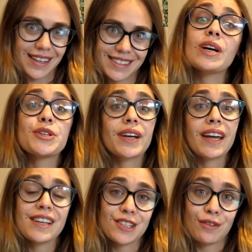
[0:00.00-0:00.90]
When
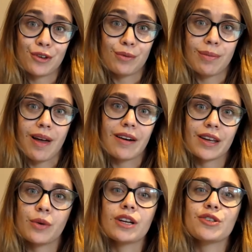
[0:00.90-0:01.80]
drinking a Sauvignon
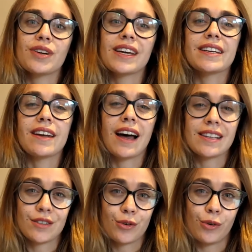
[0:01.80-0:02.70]
Blanc, you want to drink it
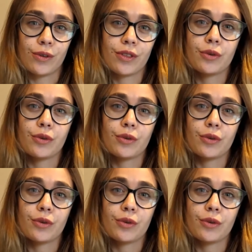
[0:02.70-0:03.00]
nice and cold.